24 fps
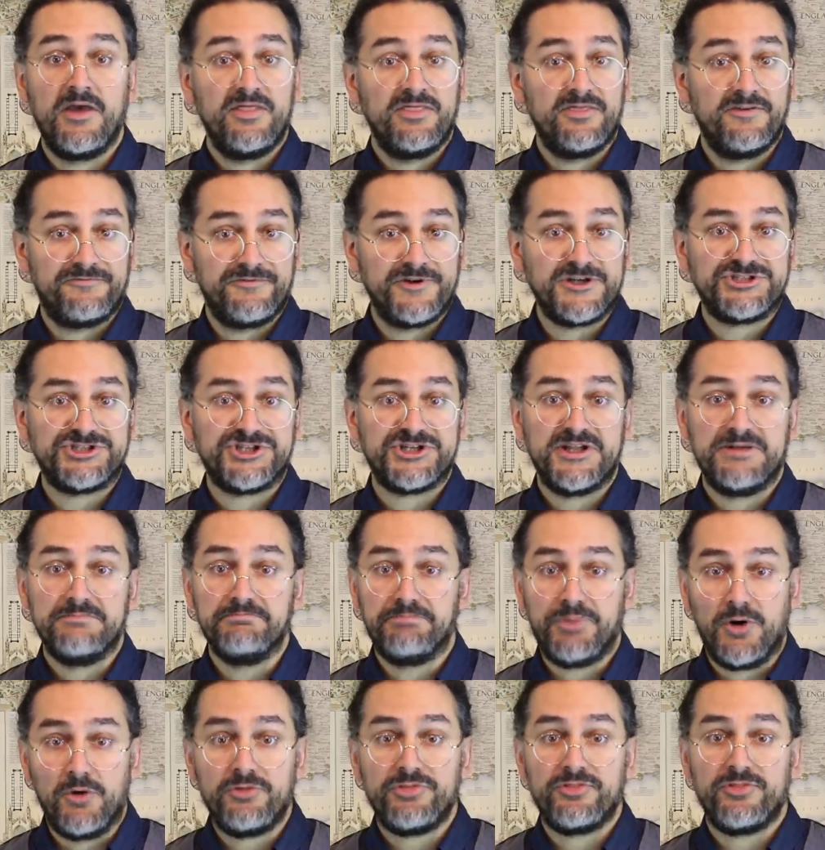The friction in
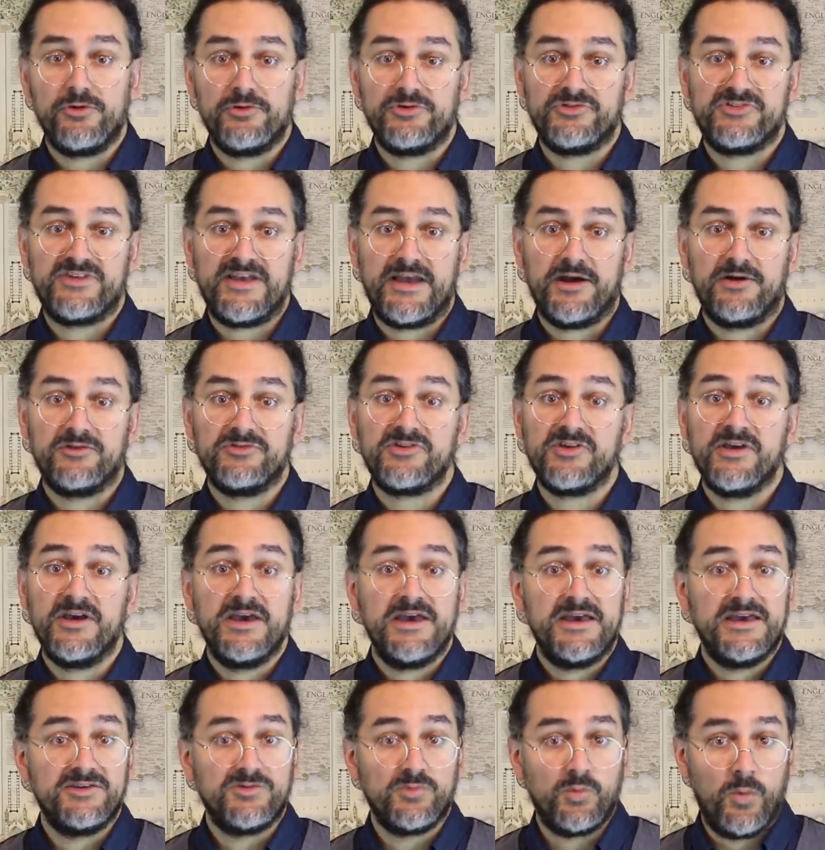both those sounds
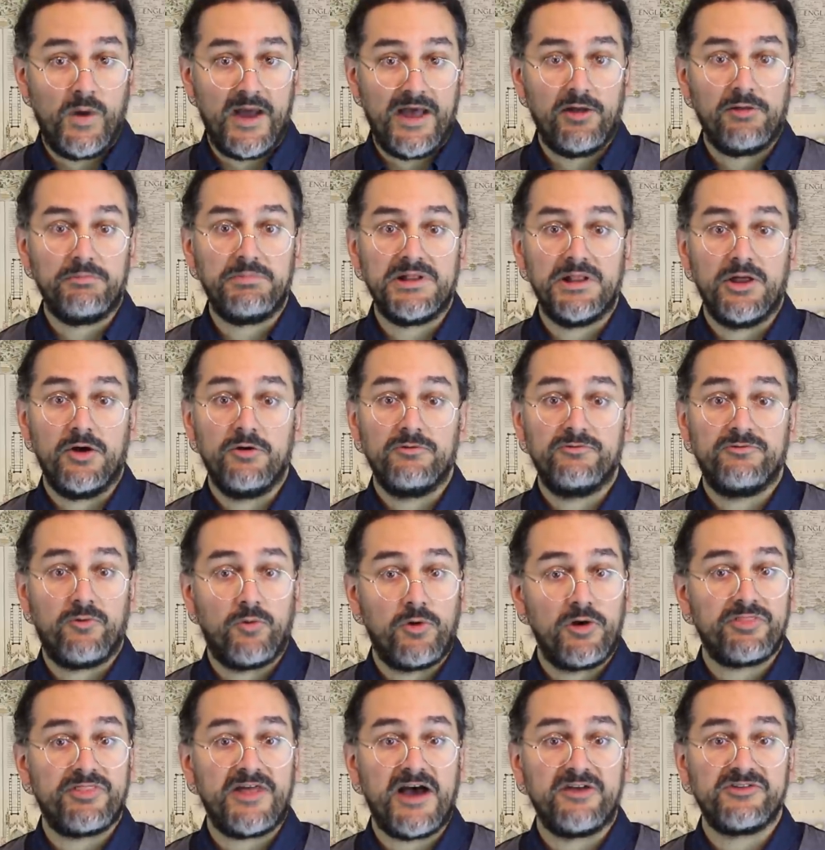is well below
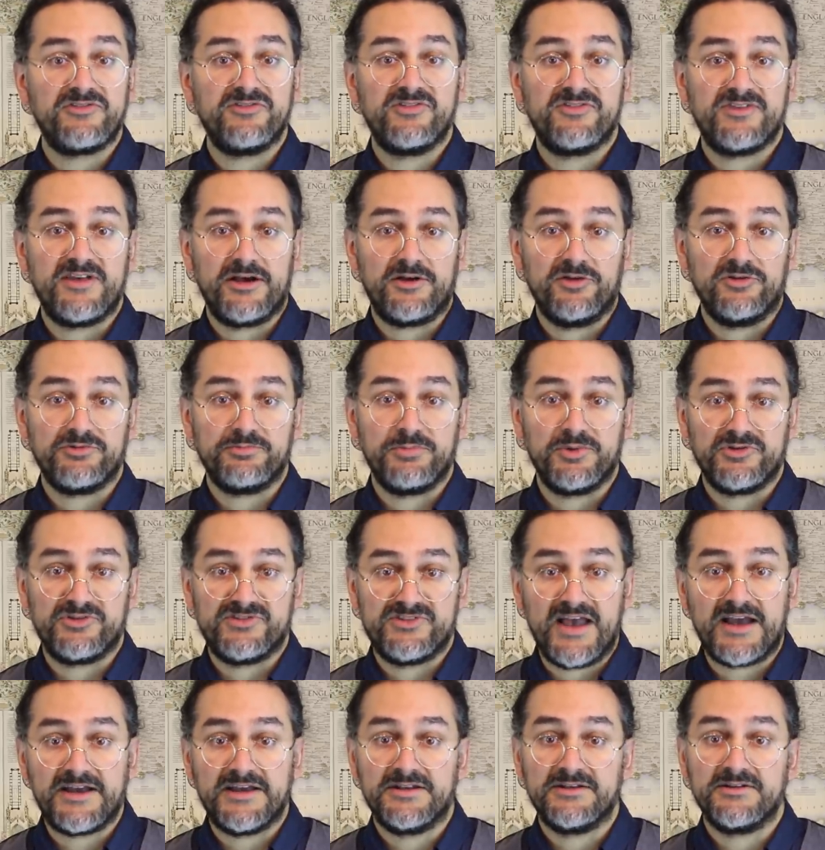4,000 cycles per
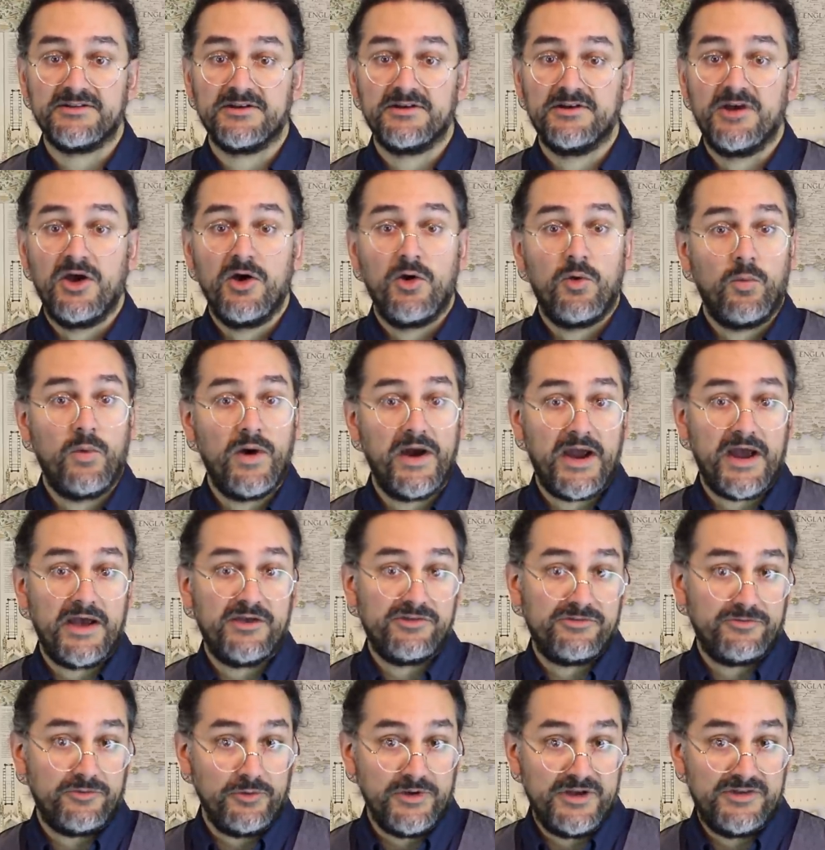second,
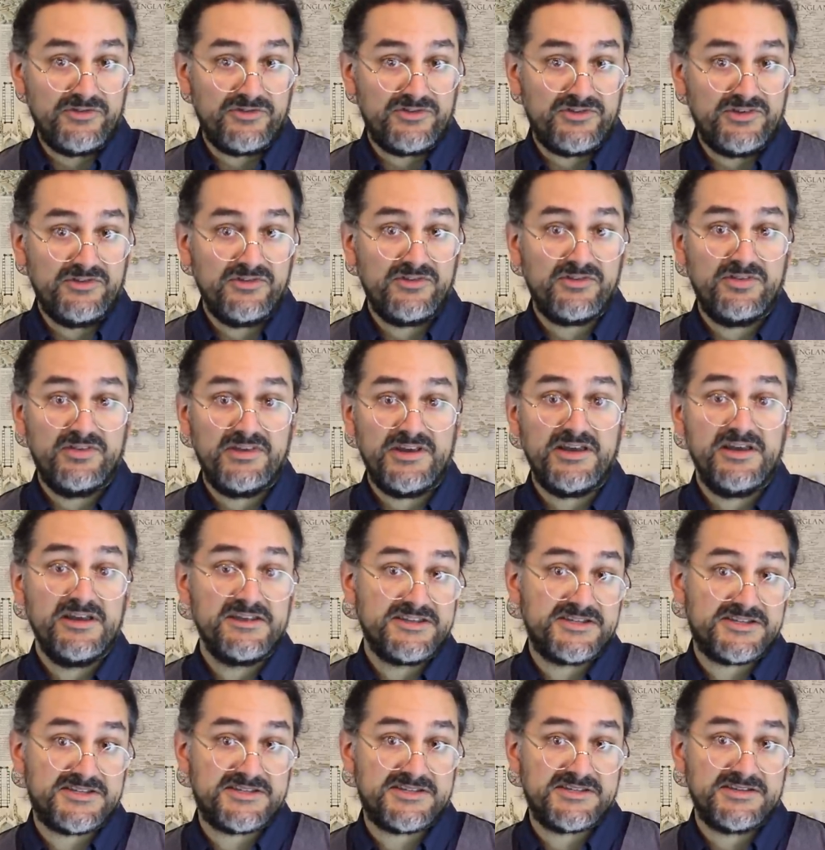whereas for instance the
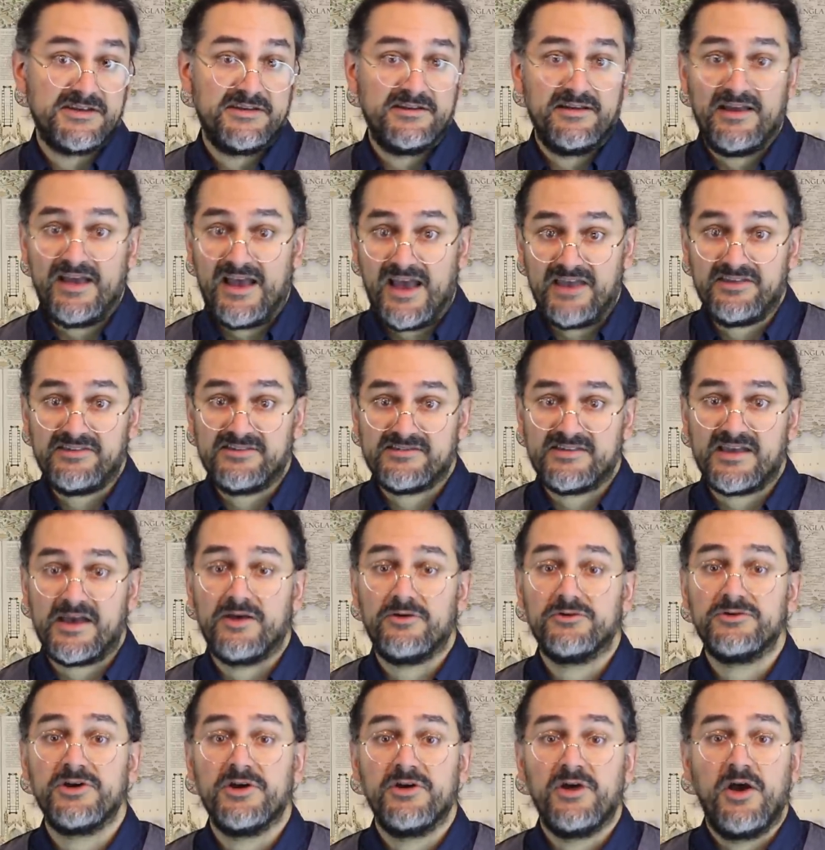s
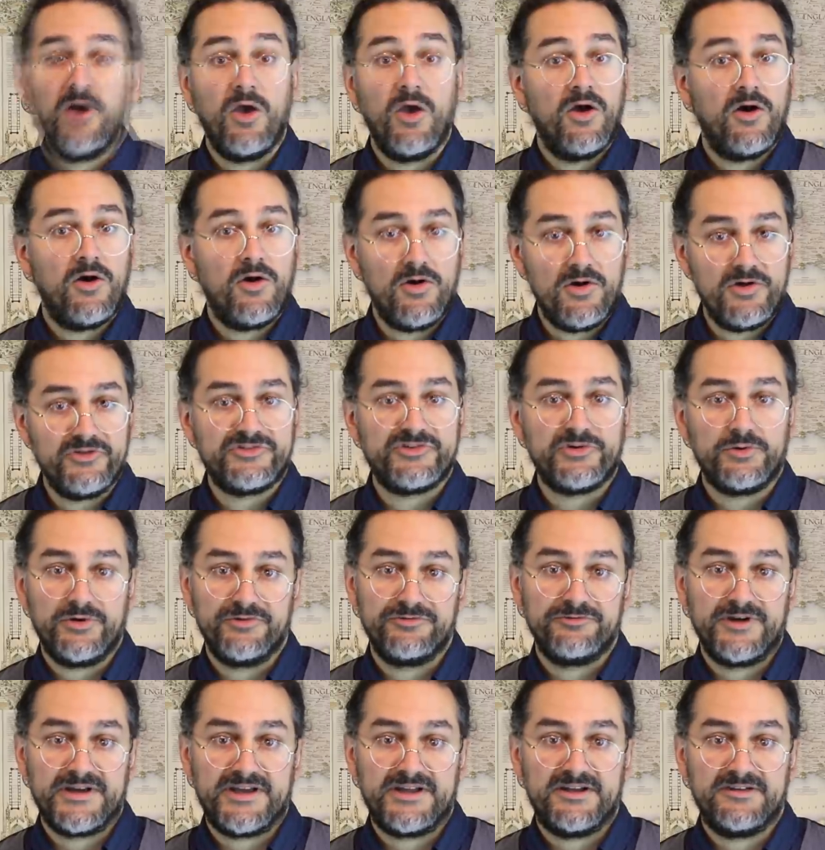sound, also a
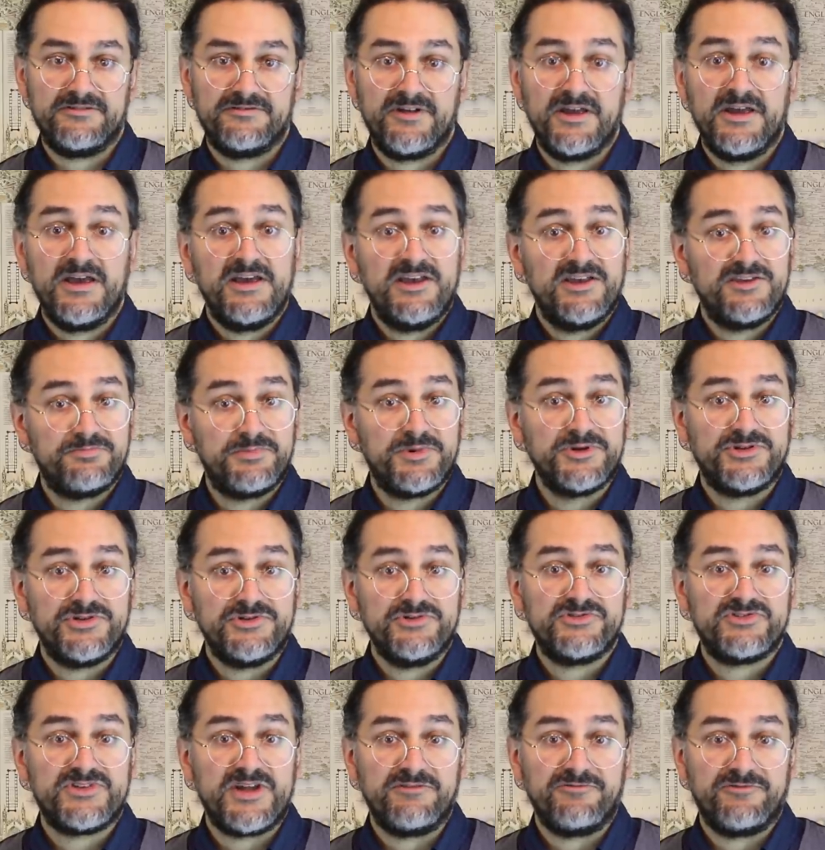fricative, is
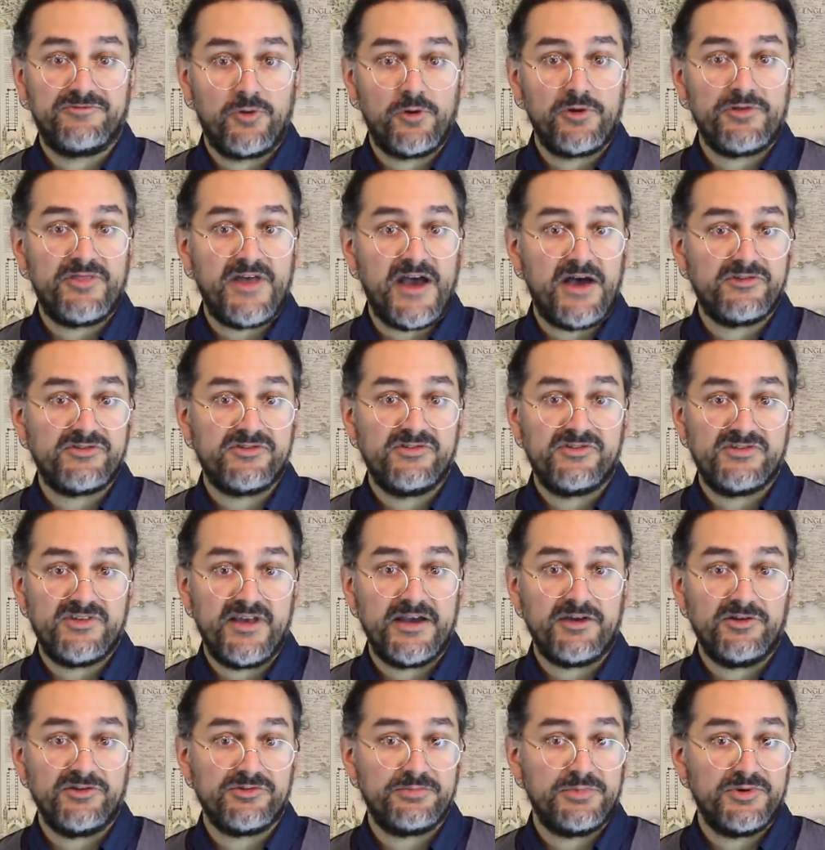produced at 4,000
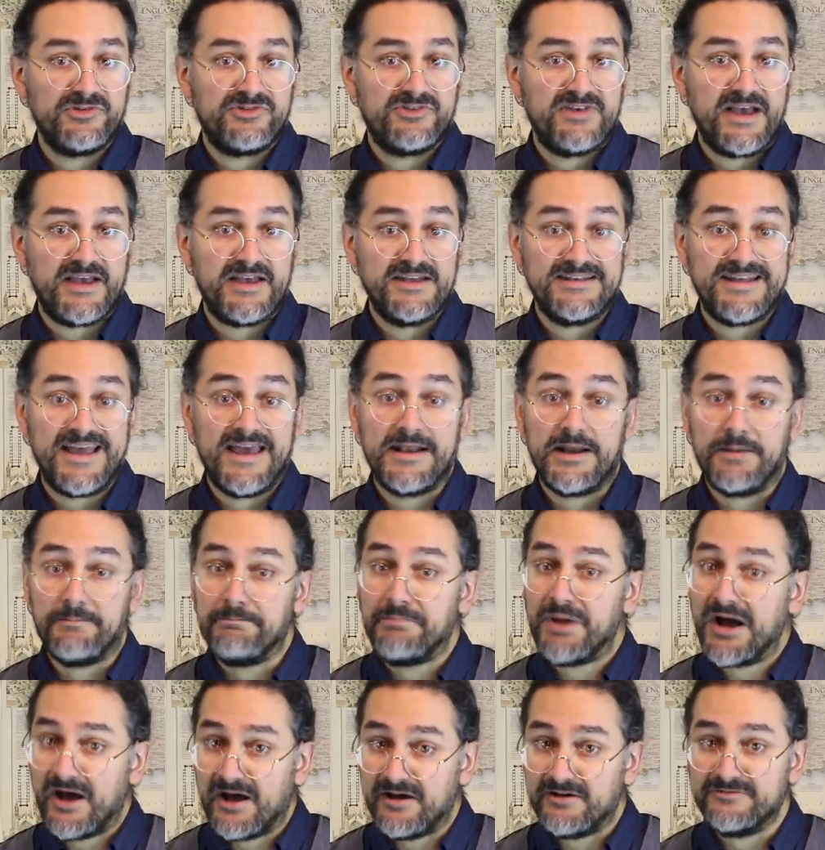cycles per second and
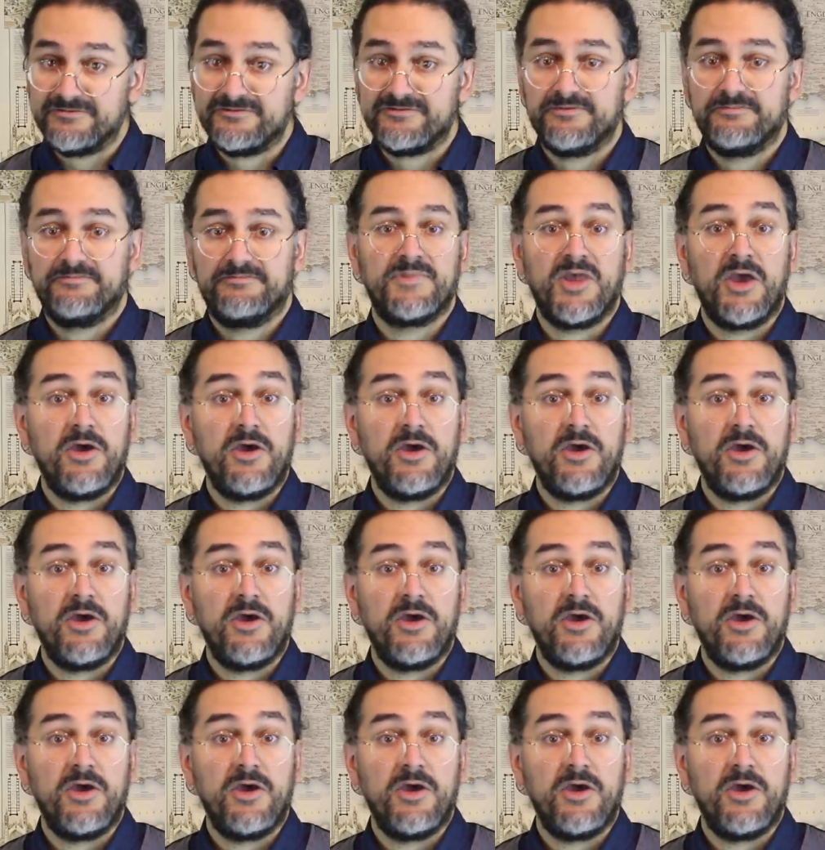above.